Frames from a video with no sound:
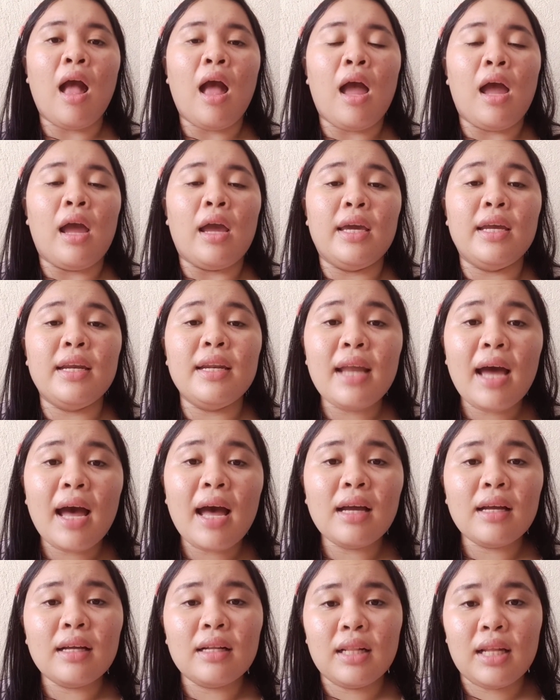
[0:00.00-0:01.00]
In
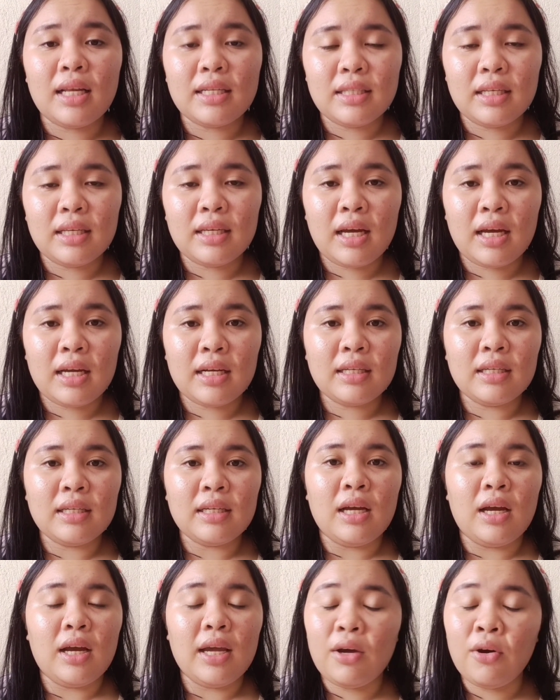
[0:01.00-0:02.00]
the
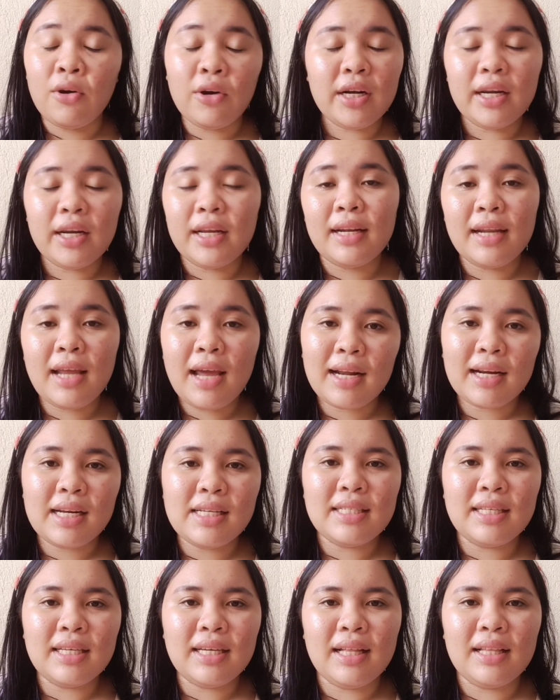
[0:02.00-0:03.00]

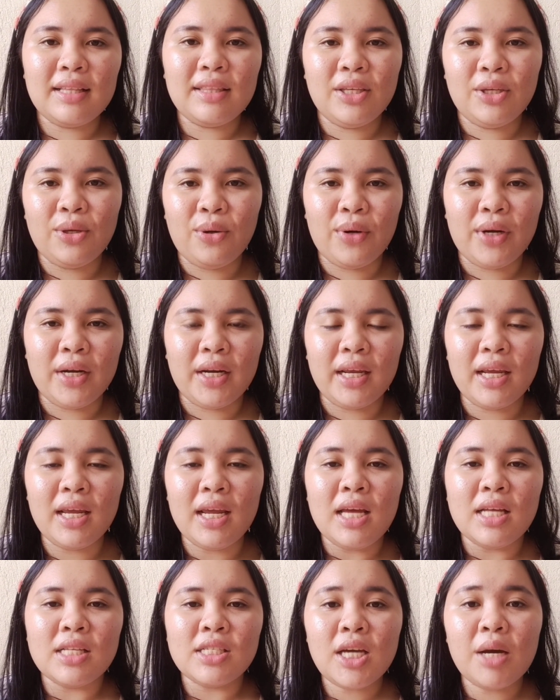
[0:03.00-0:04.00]
classical theory,
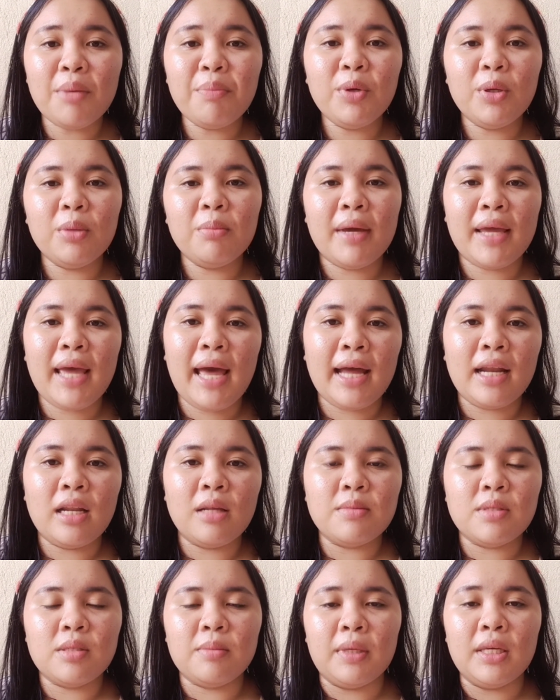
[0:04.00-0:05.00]
championed by
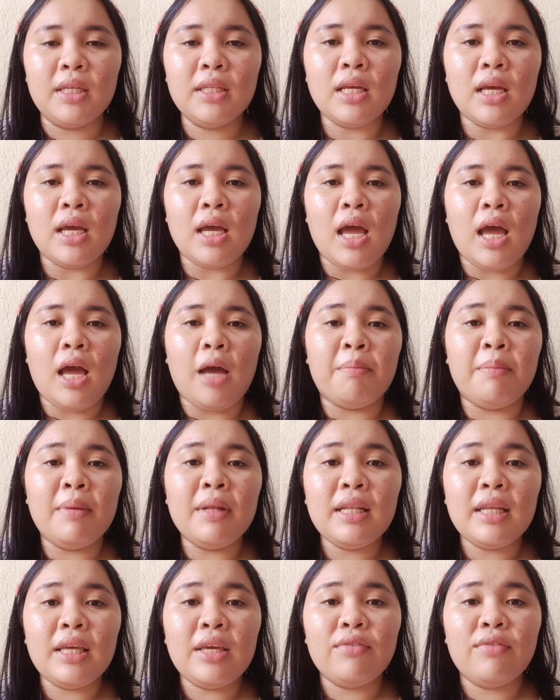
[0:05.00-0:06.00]
Adam Smith,
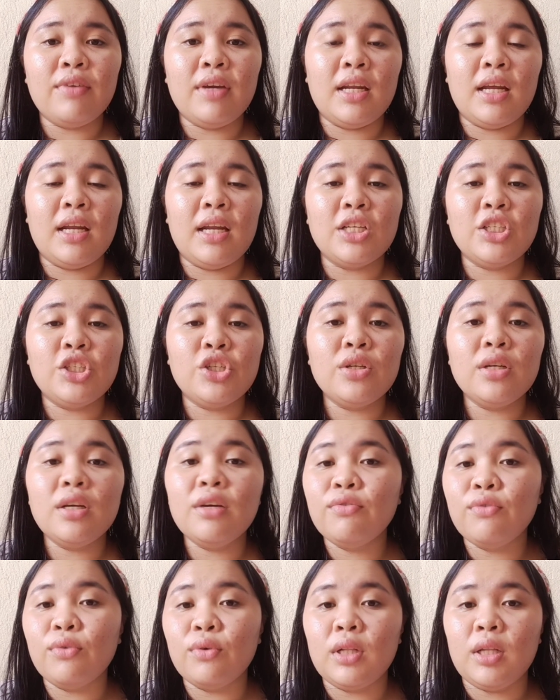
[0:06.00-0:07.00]
believe in a naturally
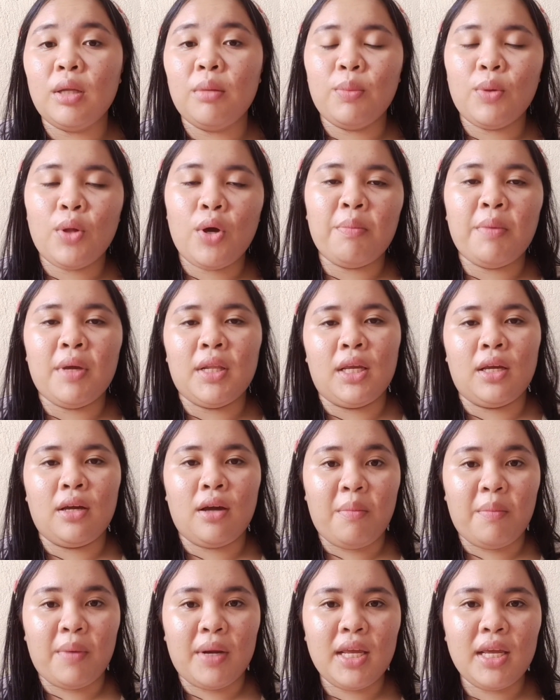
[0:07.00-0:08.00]
full employment
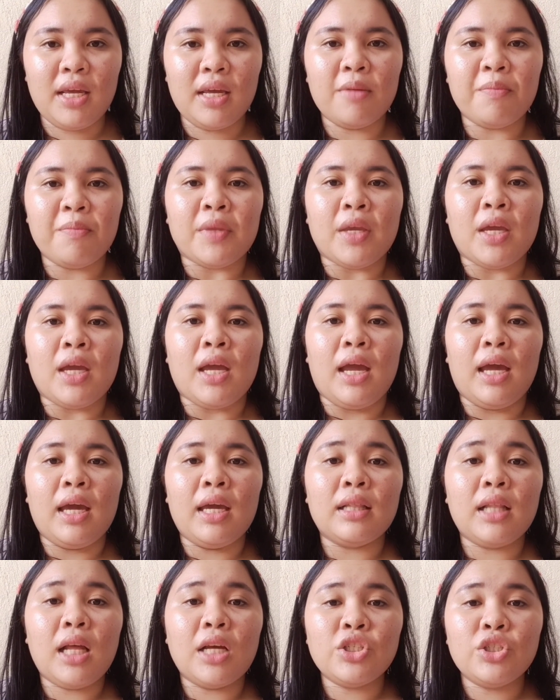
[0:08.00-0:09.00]
economy.
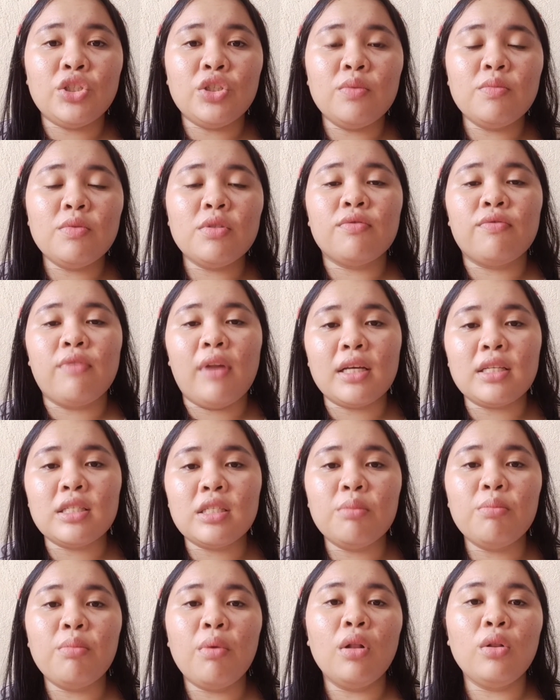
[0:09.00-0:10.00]
It assumes
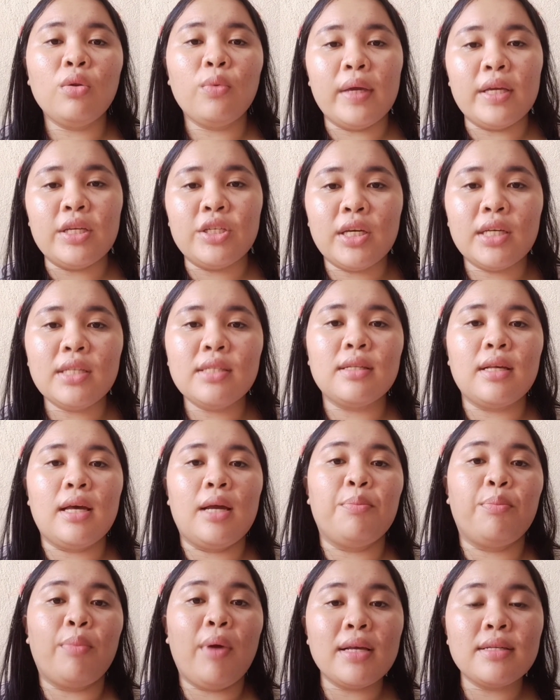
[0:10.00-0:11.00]
flexible wages
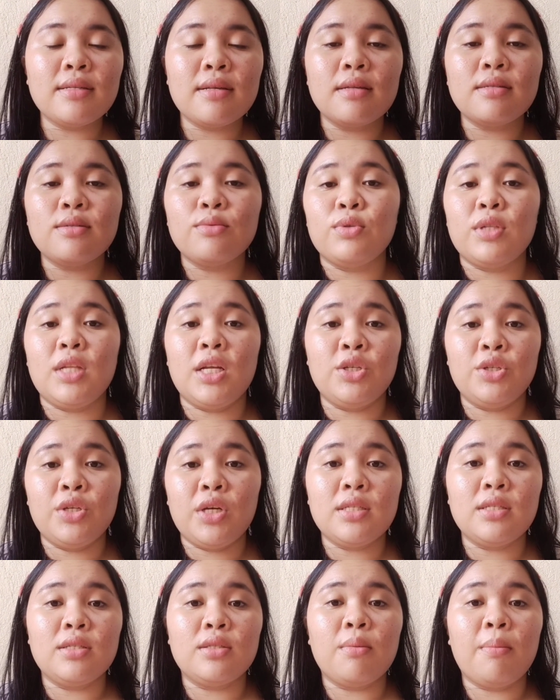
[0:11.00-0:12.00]
and prices would
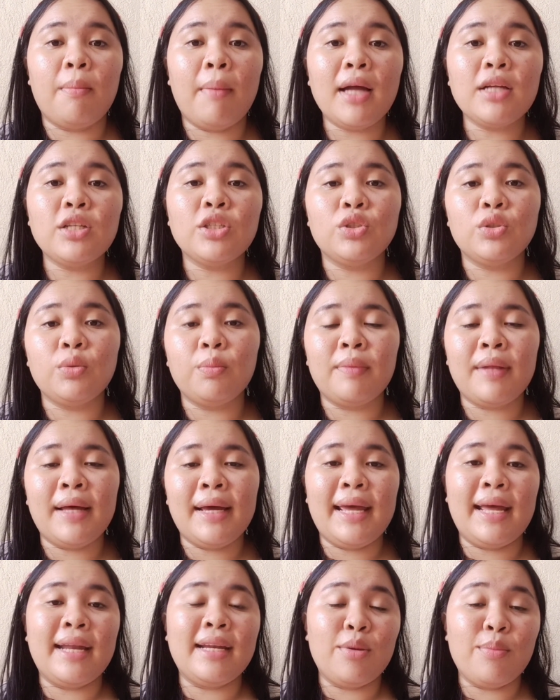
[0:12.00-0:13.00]
adjust to match
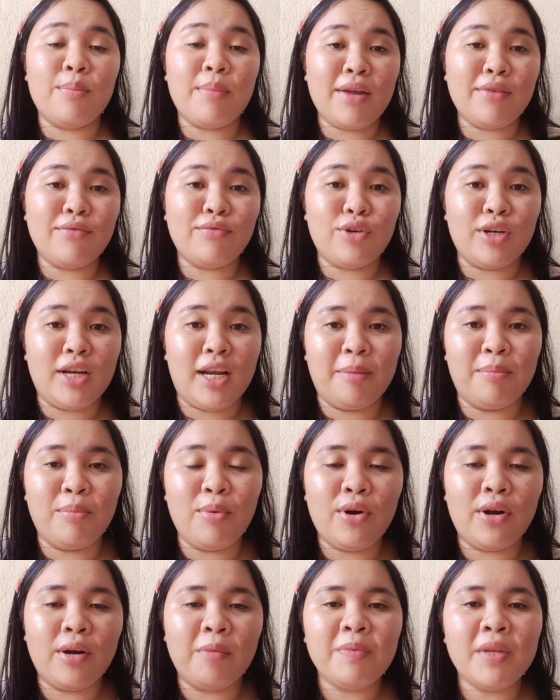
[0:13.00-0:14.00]
supply and demand for
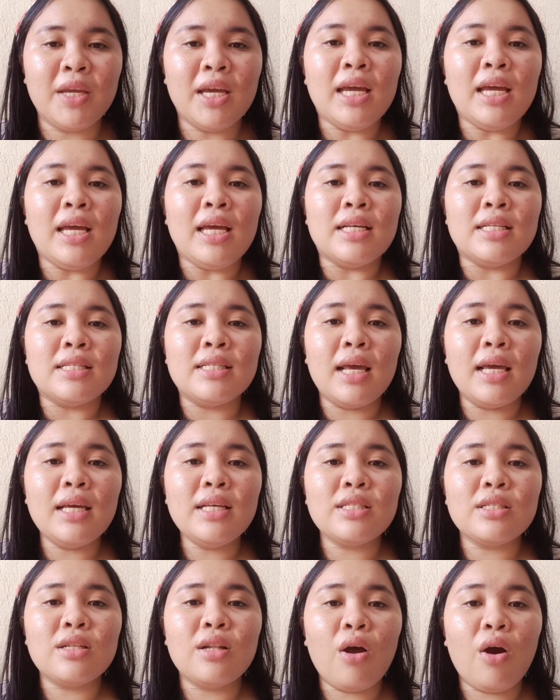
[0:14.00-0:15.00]
labor.
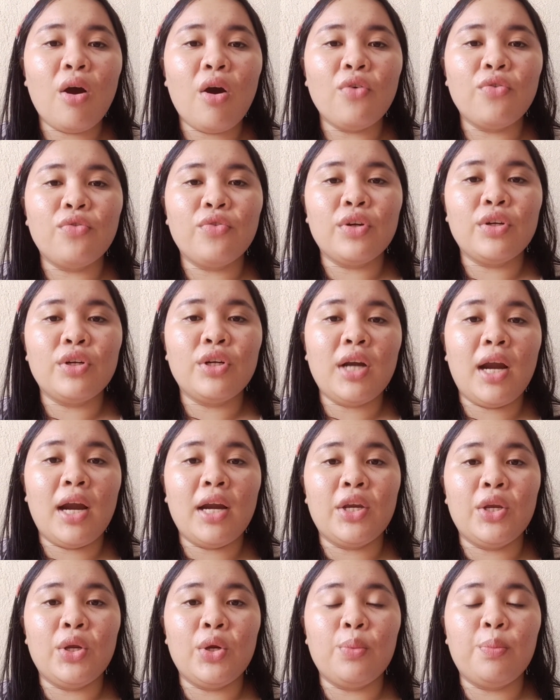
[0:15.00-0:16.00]
Say's law further
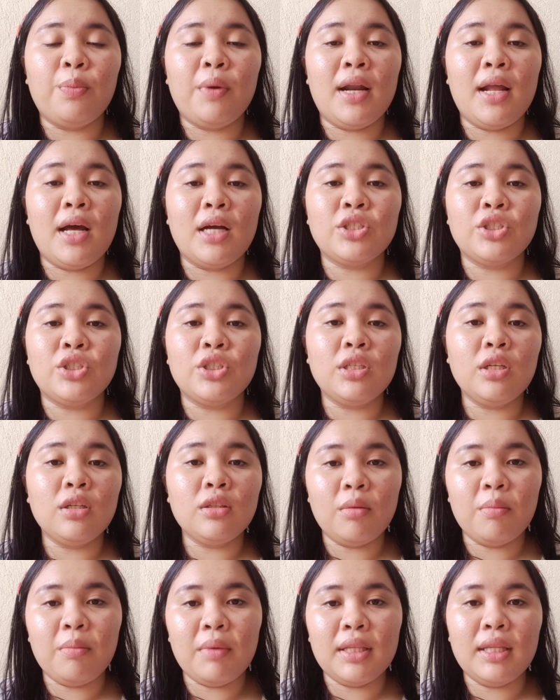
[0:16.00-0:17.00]
argue production
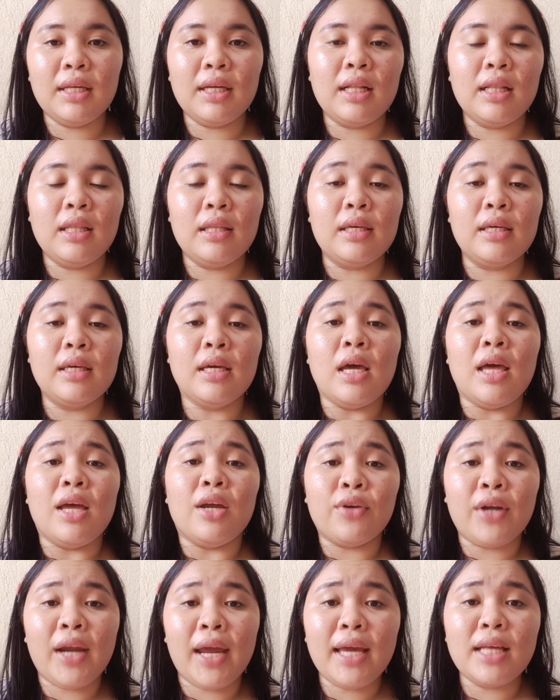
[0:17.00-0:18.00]
automatically
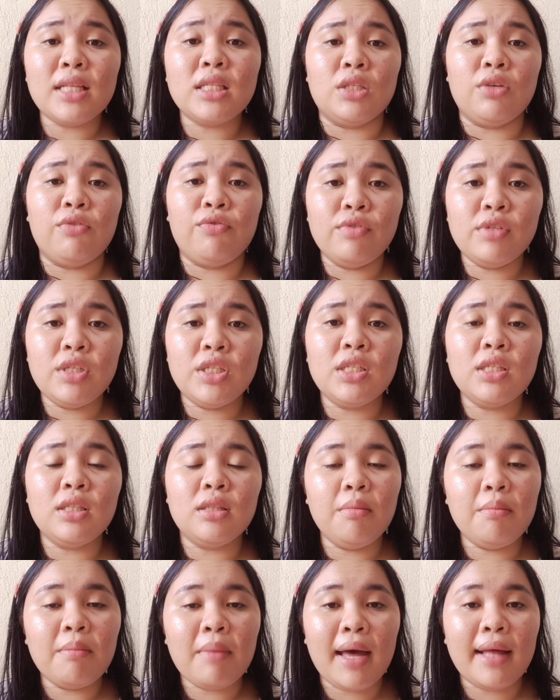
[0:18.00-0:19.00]
creates sufficient
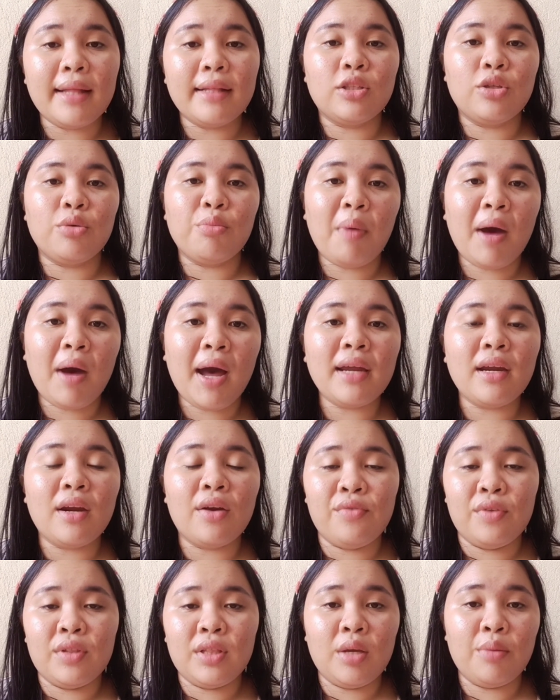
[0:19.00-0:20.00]
demand to buy
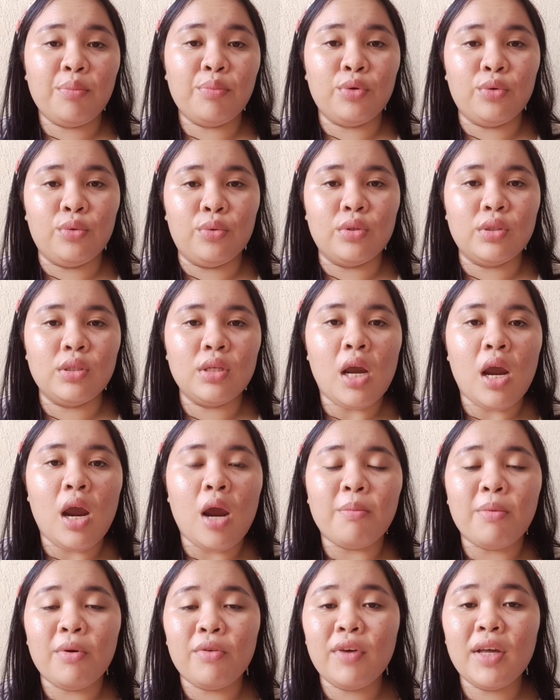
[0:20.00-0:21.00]
everything produced,
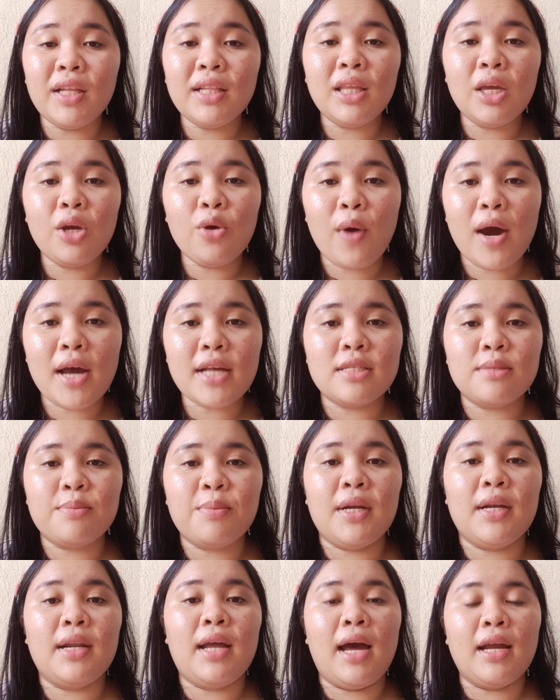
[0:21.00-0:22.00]
preventing
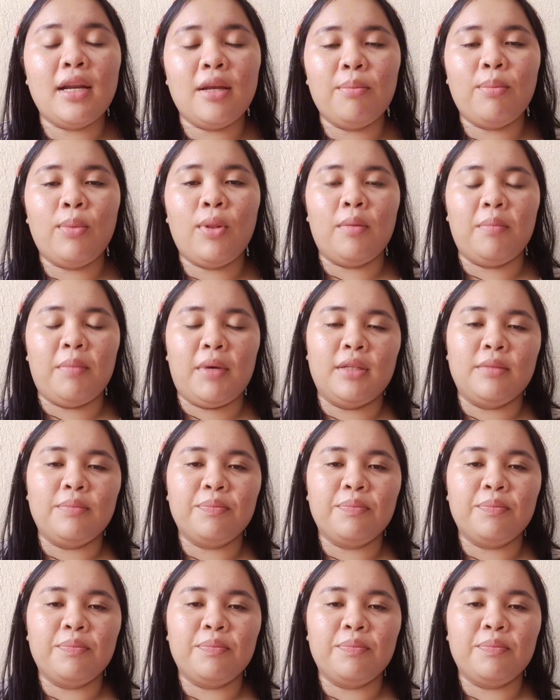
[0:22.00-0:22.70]
widespread unemployment.